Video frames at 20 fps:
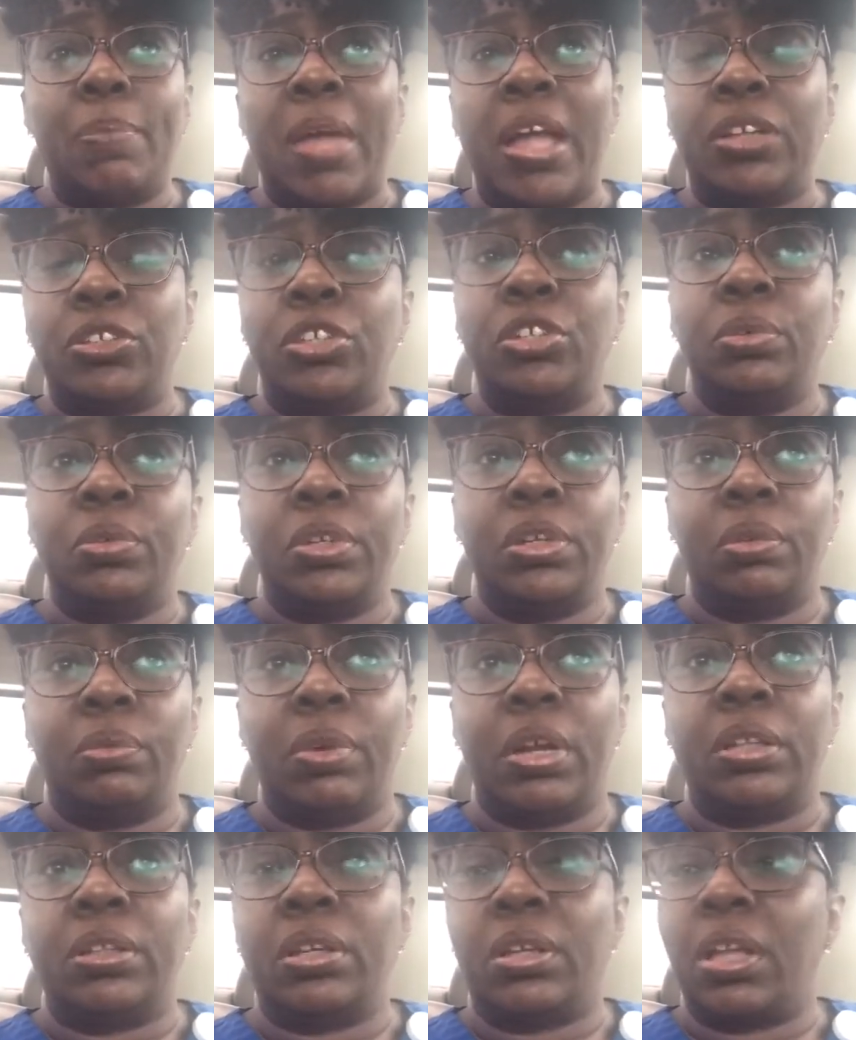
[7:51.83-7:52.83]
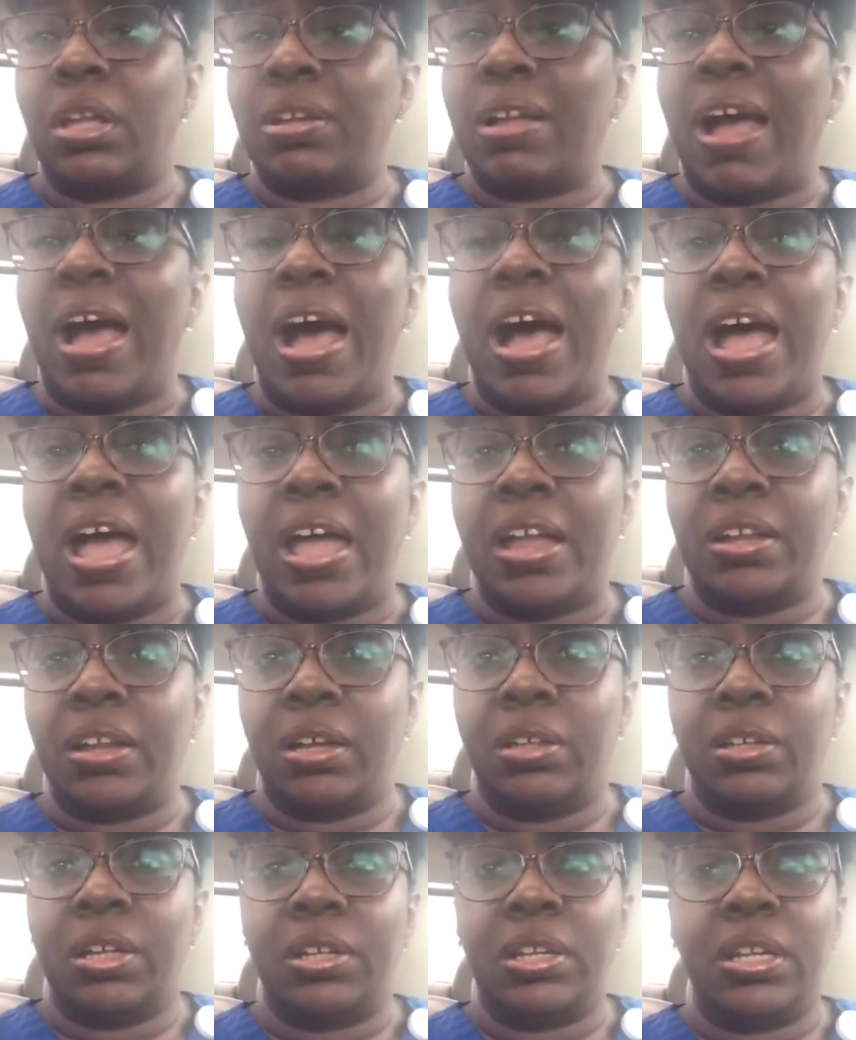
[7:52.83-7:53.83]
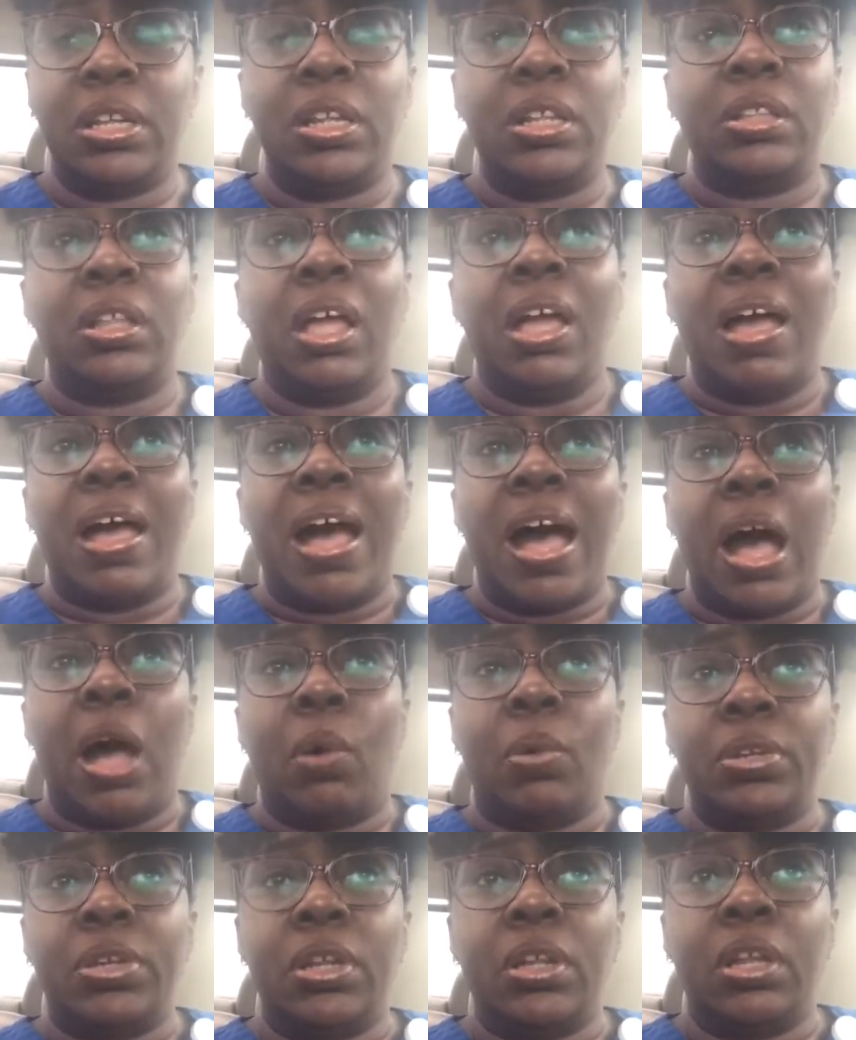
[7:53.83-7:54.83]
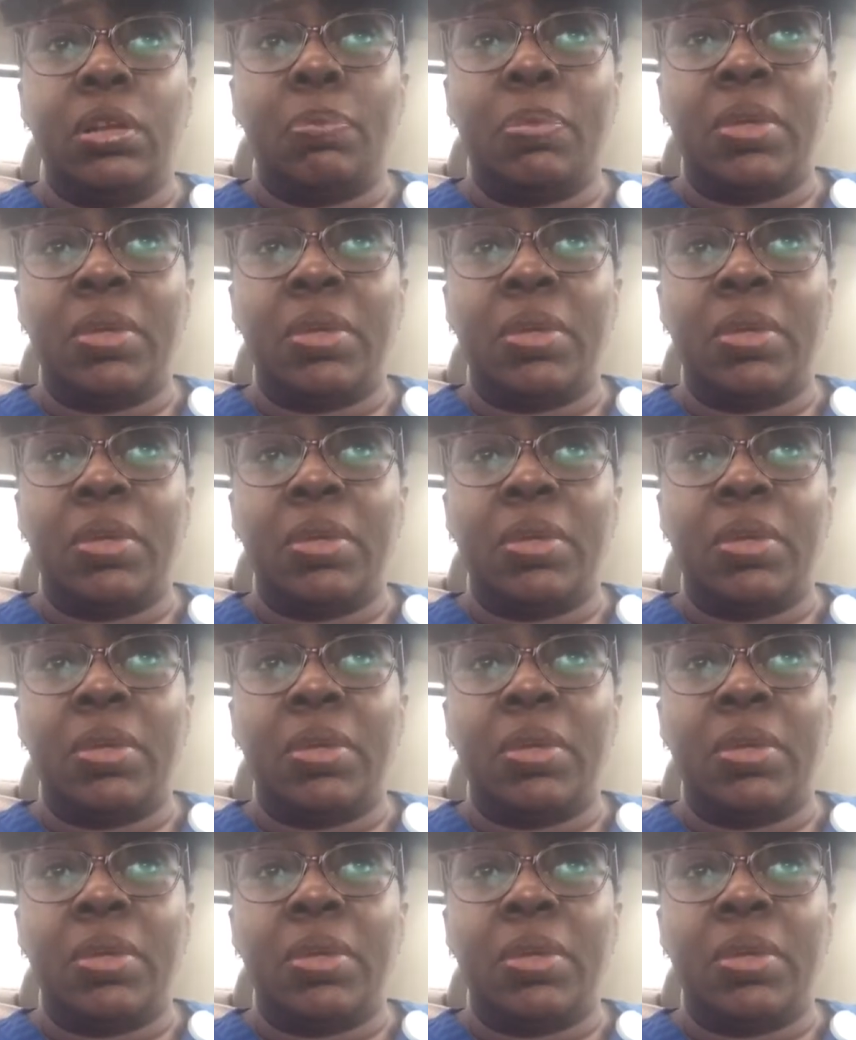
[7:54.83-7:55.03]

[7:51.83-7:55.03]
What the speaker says: bacteria rather, can hide underneath our nail